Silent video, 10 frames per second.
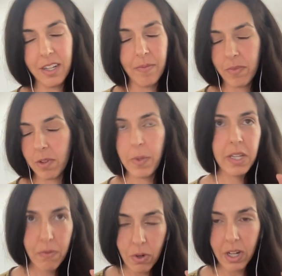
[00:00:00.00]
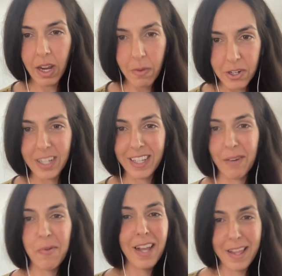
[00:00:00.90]
speaks four languages.
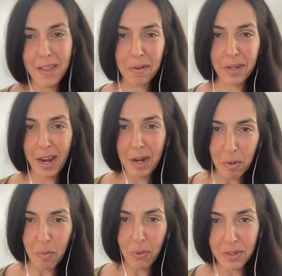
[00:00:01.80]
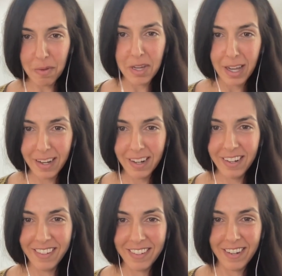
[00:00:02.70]
Like, we like those kind of people to be in
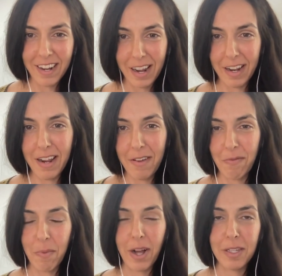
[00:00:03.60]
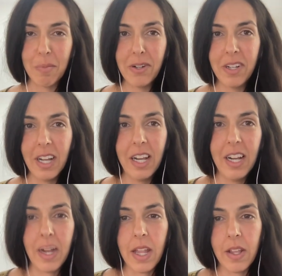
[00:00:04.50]
in it if possible.
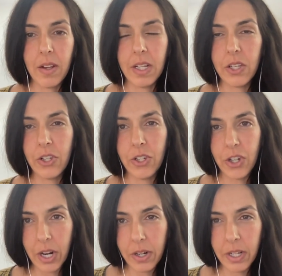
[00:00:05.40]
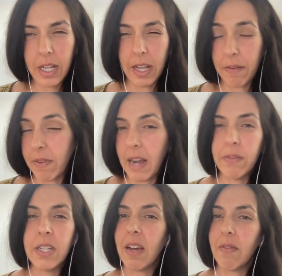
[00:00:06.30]
And it's generally like five
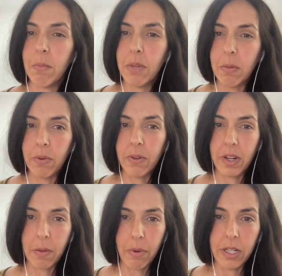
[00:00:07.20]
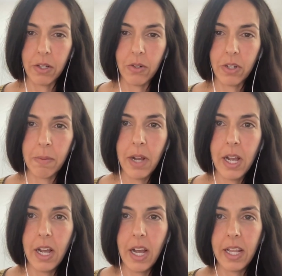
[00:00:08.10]
to seven people in a brainstorm.
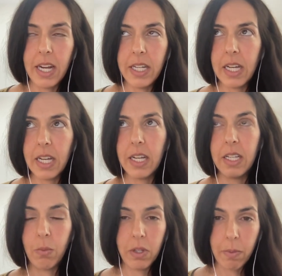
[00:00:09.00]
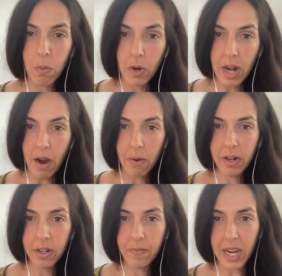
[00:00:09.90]
And the idea is we spend one
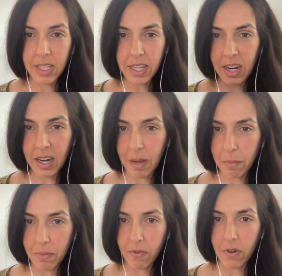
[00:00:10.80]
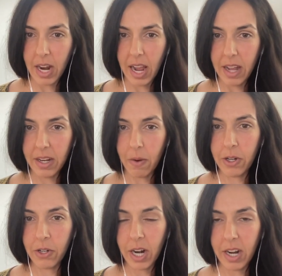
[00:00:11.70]
hour, I set it up beforehand, and
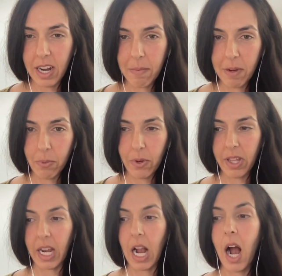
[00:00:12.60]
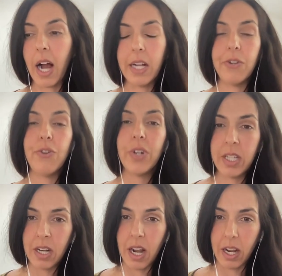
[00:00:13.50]
we try to come up with like
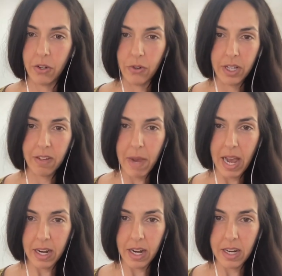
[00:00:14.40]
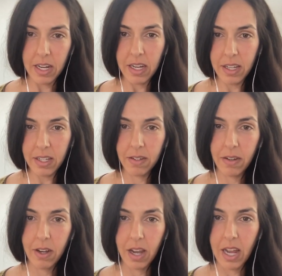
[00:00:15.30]
hundreds and hundreds of bad ideas
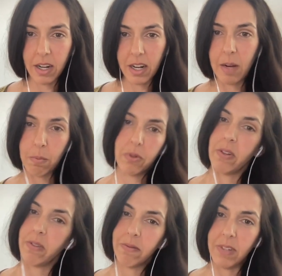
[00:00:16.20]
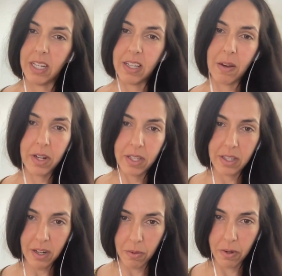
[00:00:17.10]
and a couple decent ones
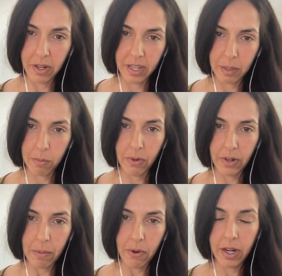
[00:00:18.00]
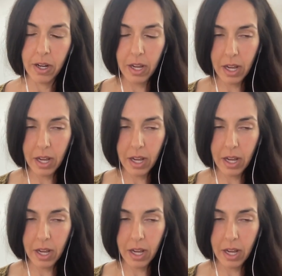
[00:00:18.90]
that are worth exploring more.